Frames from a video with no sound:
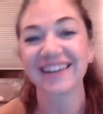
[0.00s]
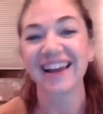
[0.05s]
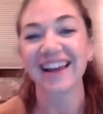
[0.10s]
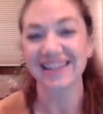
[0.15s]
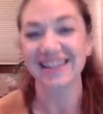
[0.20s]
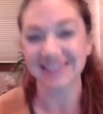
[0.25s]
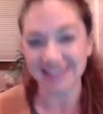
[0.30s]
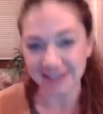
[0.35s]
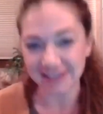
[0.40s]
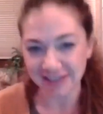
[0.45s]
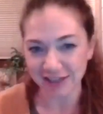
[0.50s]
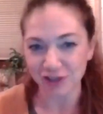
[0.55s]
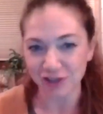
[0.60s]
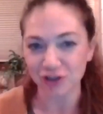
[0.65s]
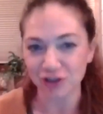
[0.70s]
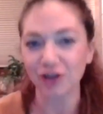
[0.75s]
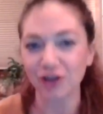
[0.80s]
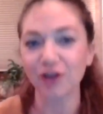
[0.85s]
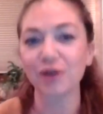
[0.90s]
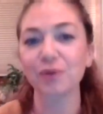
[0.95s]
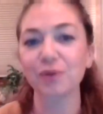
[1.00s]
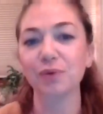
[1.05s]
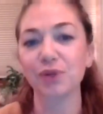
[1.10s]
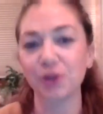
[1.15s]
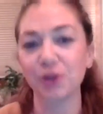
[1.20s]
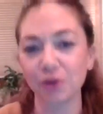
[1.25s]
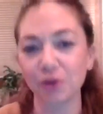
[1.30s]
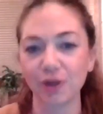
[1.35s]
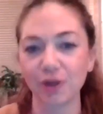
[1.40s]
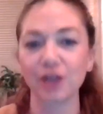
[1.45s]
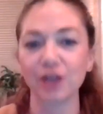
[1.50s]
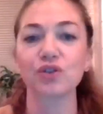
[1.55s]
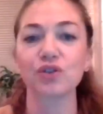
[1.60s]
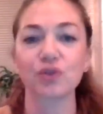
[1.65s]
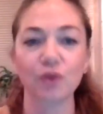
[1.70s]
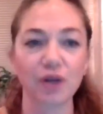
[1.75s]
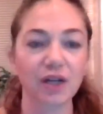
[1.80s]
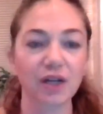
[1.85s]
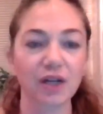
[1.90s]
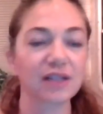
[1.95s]
as a teacher, you can
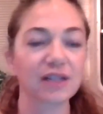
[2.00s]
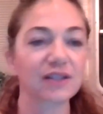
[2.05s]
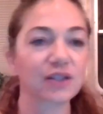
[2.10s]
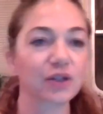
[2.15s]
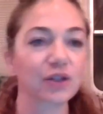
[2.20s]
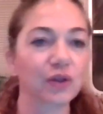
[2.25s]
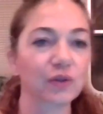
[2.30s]
join us